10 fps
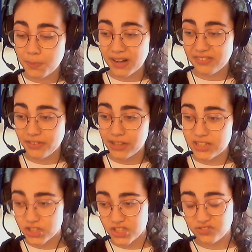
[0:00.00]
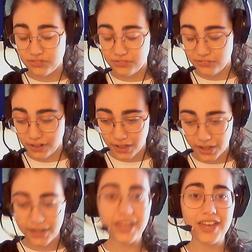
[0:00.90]
but I feel like she's
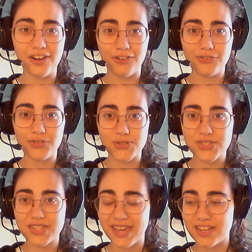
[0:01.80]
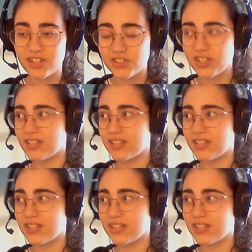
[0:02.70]
flying off the stage.